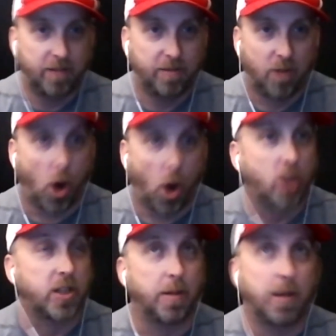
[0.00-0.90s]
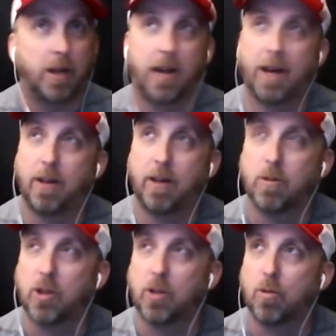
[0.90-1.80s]
arts. I mean, there was
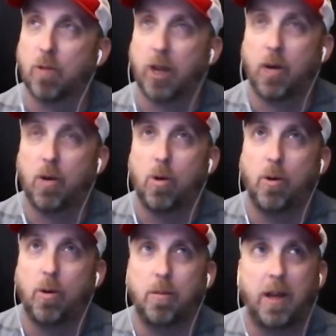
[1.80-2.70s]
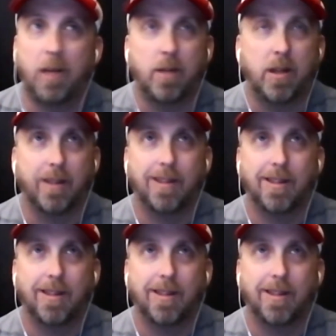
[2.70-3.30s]
a great quote, it may have been